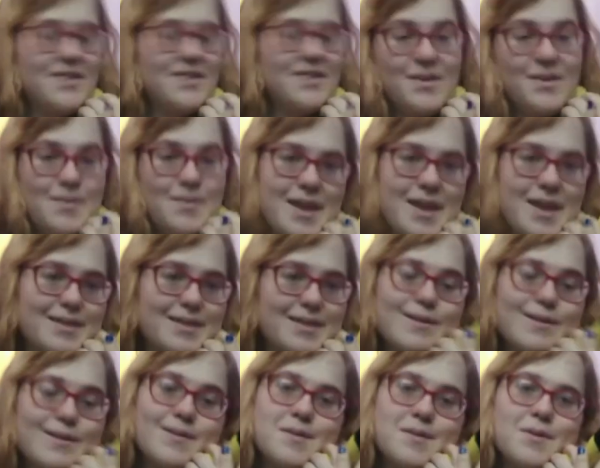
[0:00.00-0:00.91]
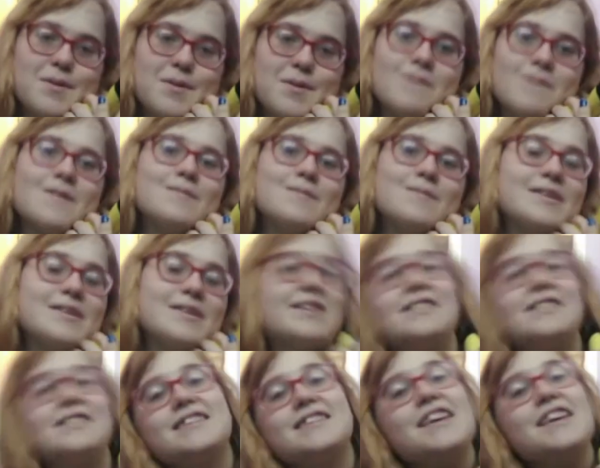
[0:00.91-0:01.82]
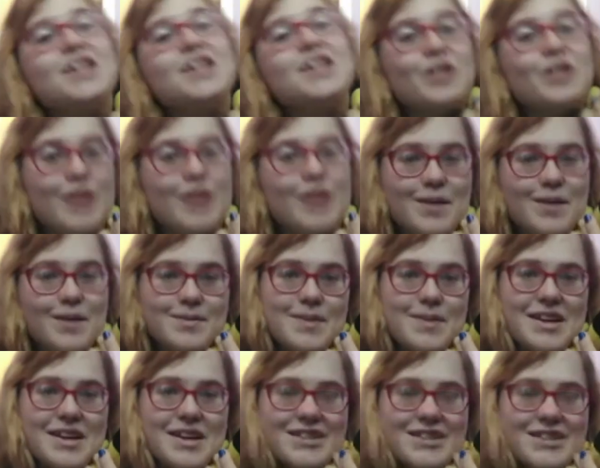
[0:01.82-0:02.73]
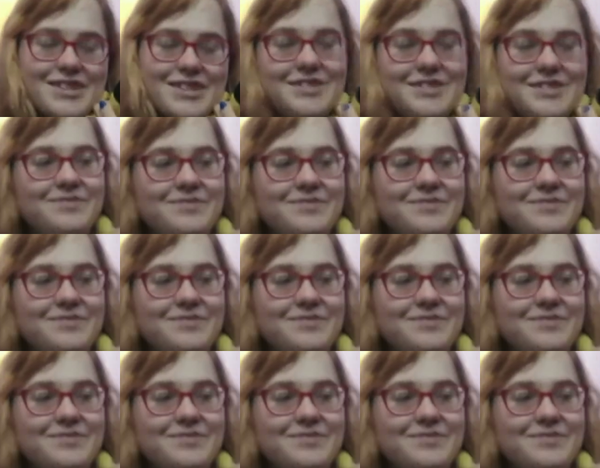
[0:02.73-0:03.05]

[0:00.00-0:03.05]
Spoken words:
it reminds me of my boyfriend because he loves Pikachu.